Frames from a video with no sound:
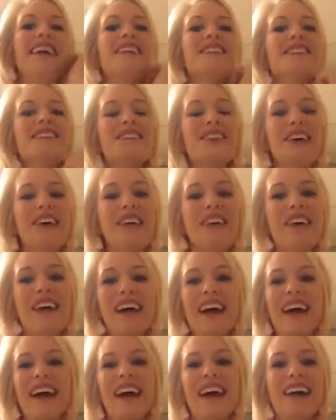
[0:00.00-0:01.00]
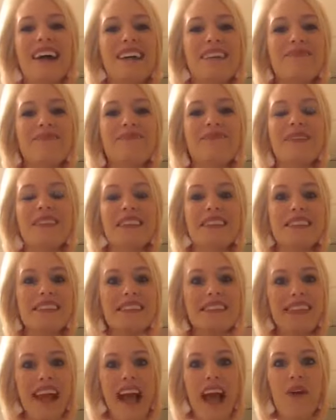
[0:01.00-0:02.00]
So this is
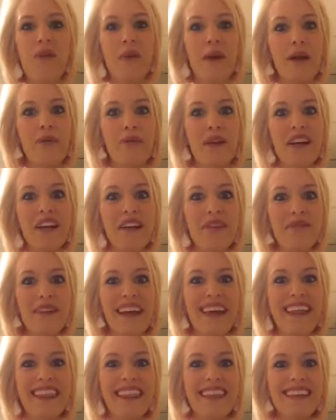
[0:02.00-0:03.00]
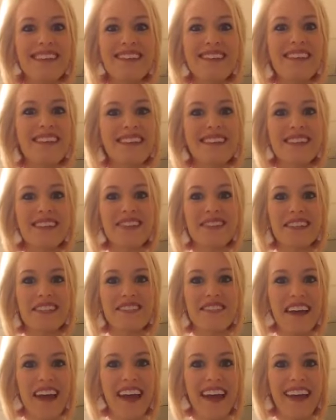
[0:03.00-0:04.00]
what I'm working with. So this is what you
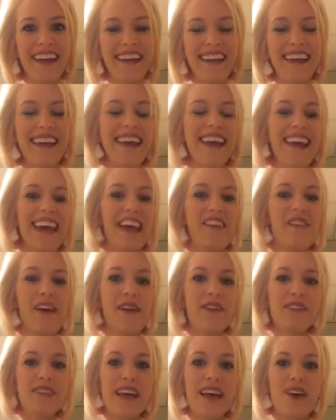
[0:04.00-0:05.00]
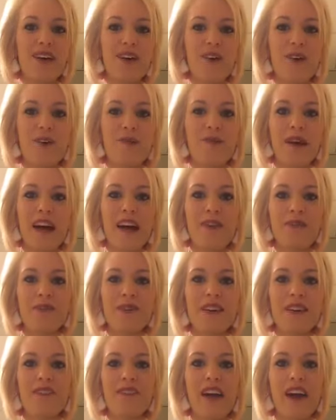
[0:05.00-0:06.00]
get. If I was at home, I would
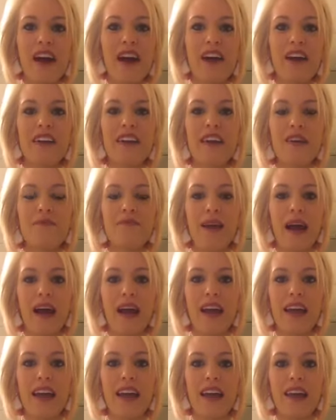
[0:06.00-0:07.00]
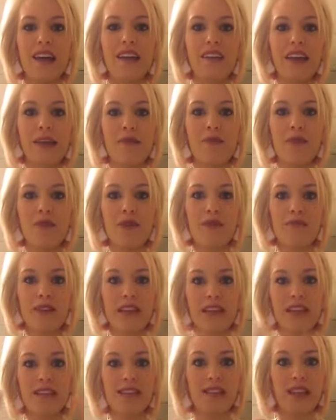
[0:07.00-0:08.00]
have had my Glamcore
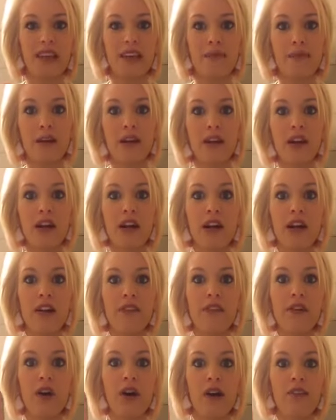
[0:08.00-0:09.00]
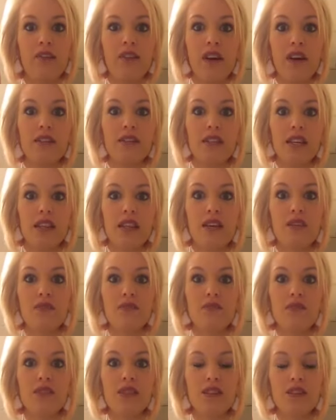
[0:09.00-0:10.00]
Ricky Skinny Mirror. If y'all have not seen those,
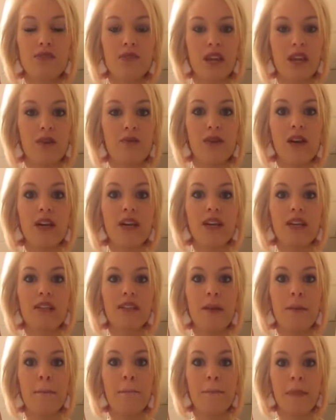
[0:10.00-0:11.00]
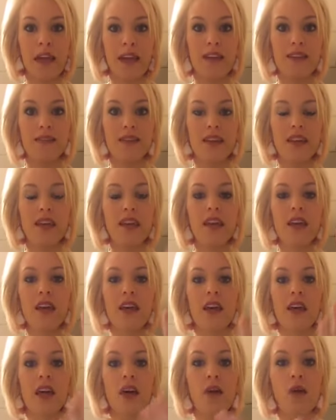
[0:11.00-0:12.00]
you need one. It's amazing.
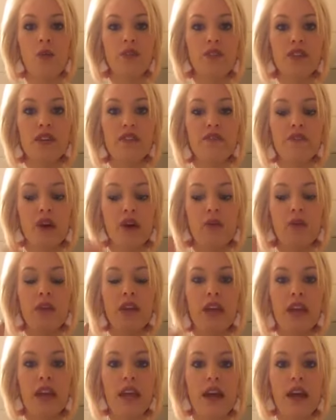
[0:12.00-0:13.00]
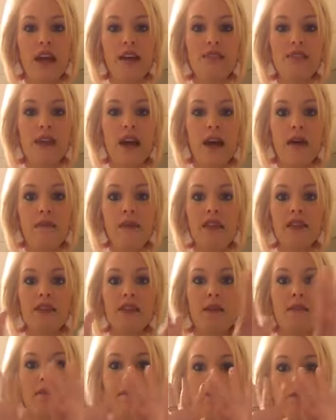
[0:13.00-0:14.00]
It holds your phone, and it has that
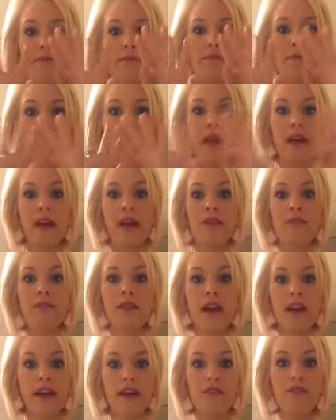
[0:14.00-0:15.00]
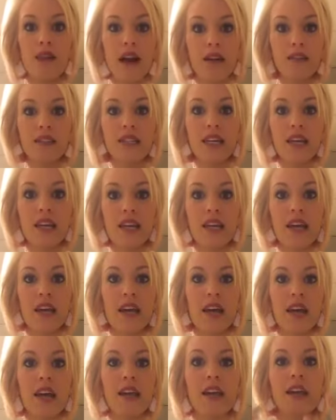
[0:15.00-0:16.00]
amazing makeup light around it,
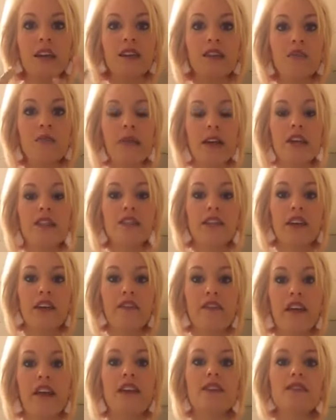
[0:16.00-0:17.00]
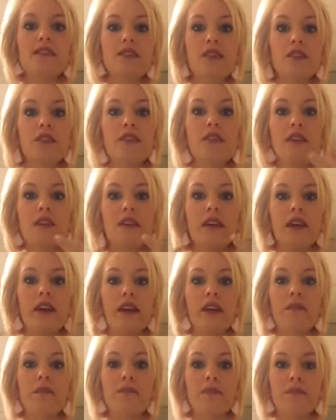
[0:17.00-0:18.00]
and it illuminates your face so you look like
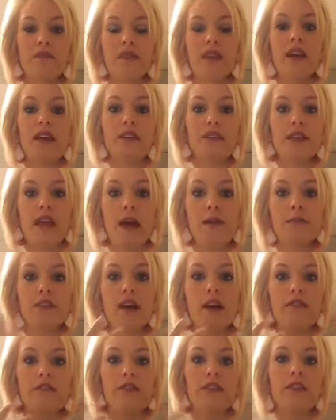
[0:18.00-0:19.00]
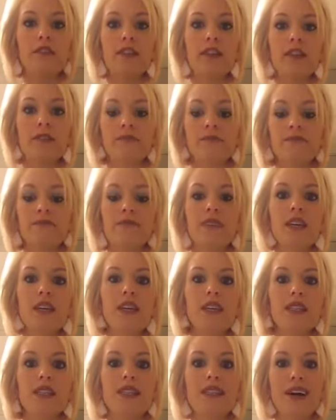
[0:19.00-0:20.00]
a Snapchat filter.
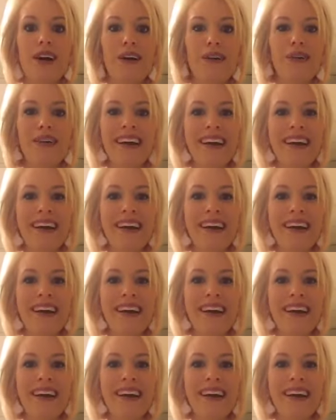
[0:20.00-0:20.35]
So